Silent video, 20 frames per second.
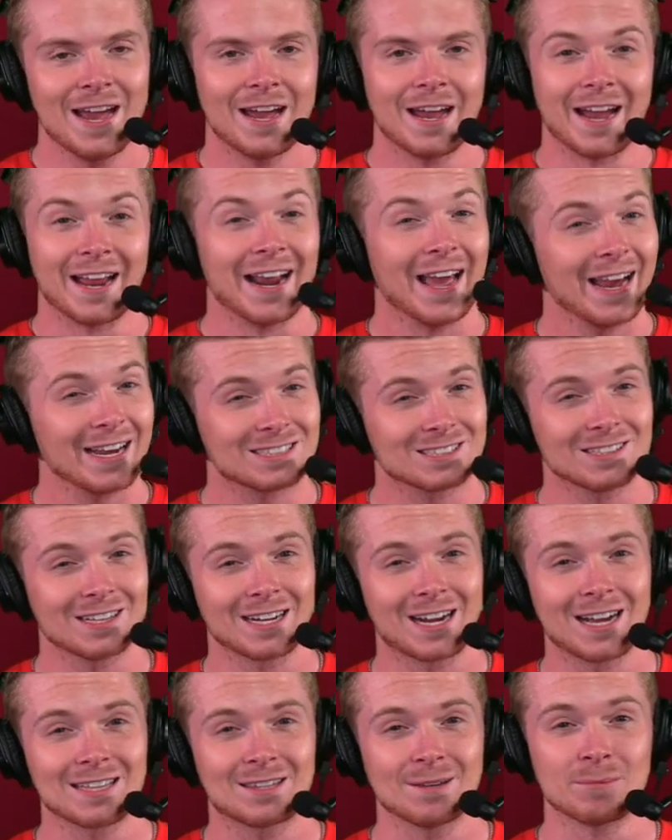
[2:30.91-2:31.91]
And actually, I
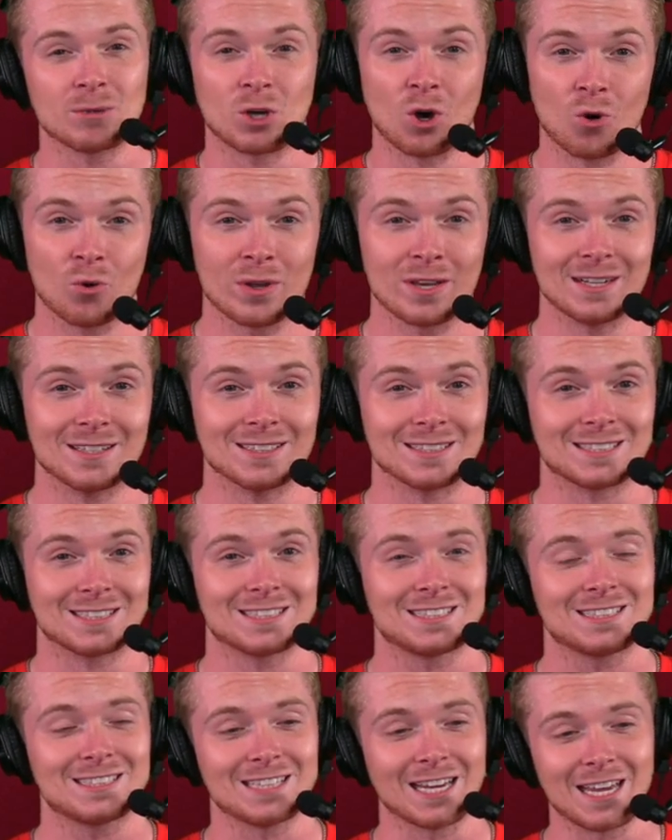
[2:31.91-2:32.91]
got them going in the
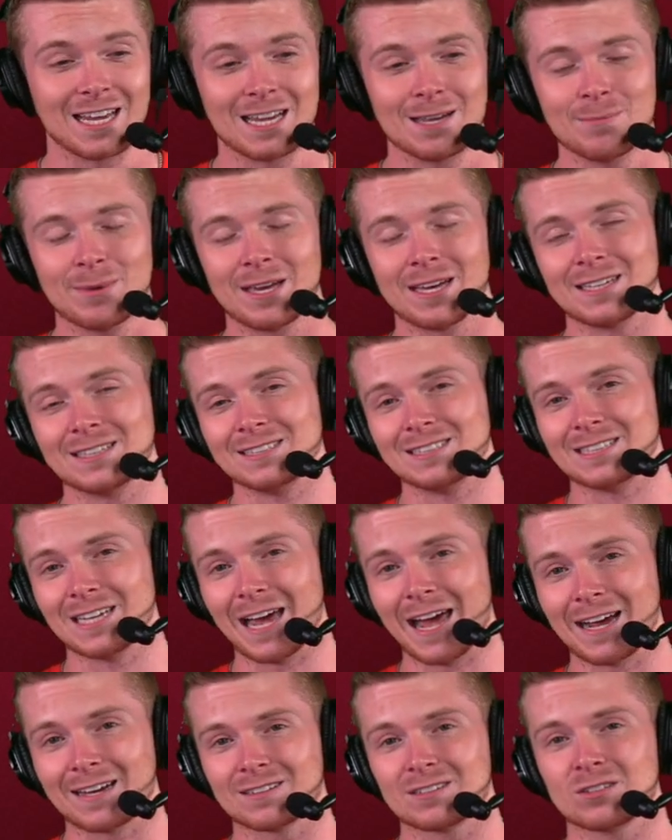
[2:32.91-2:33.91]
same
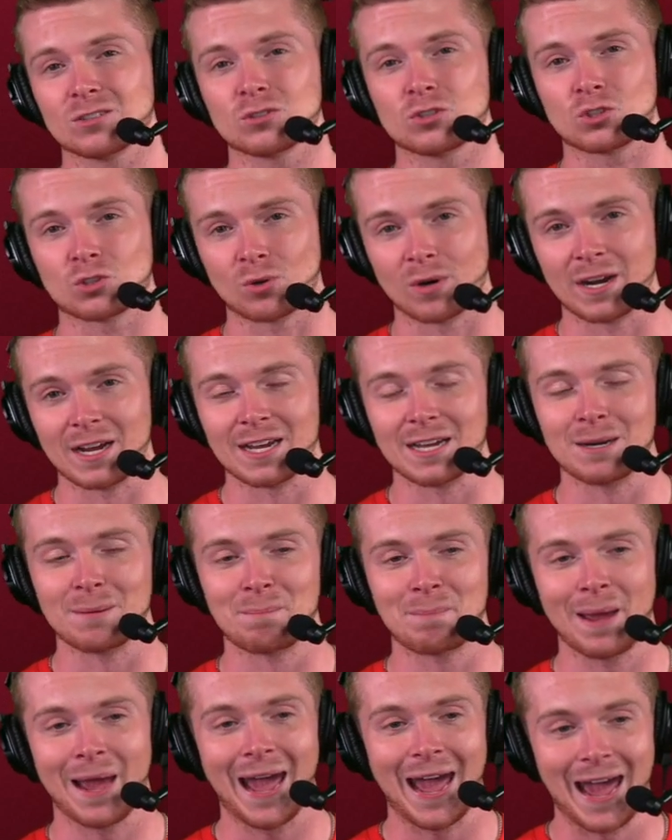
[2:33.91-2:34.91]
exact trade
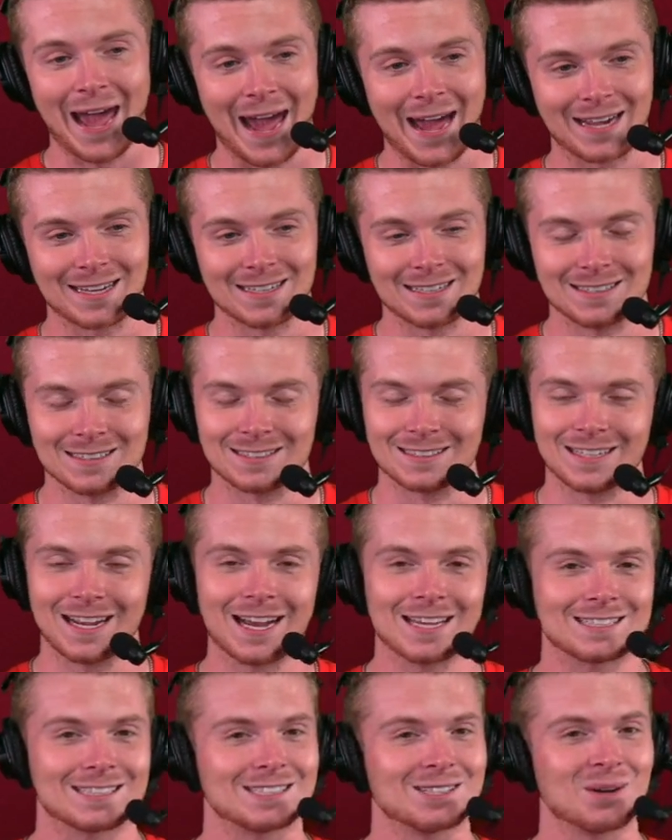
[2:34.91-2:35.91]
package.
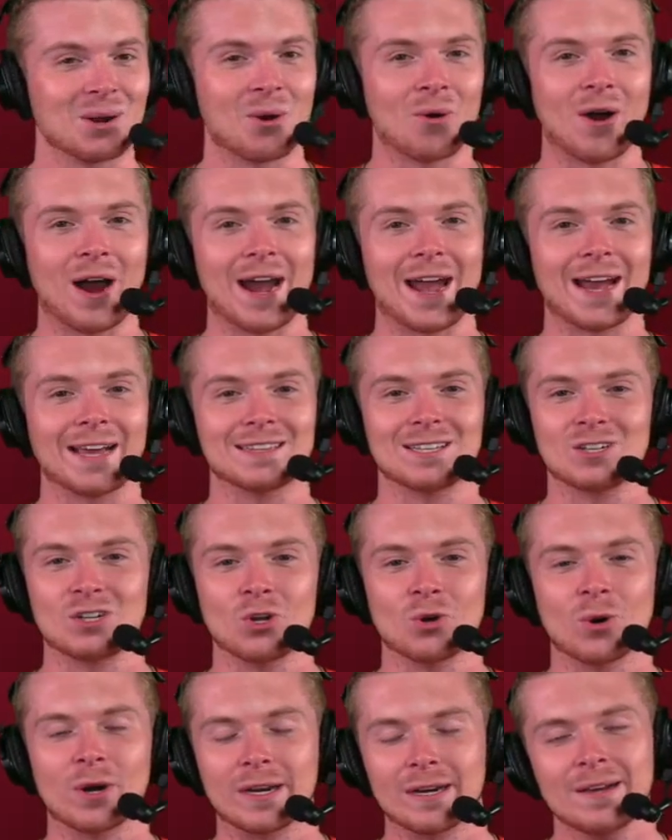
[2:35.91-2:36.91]
Yes, you know I had to
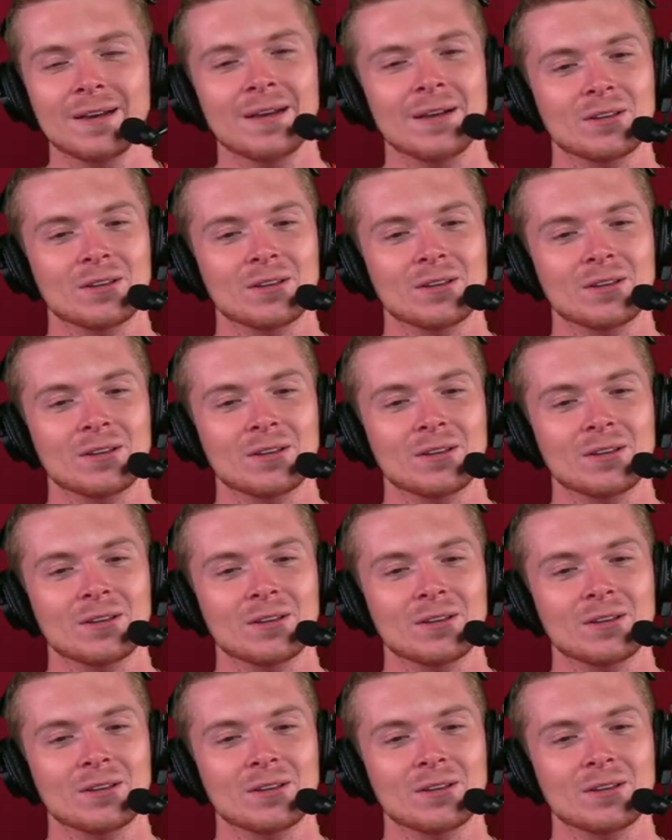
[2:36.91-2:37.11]
do it.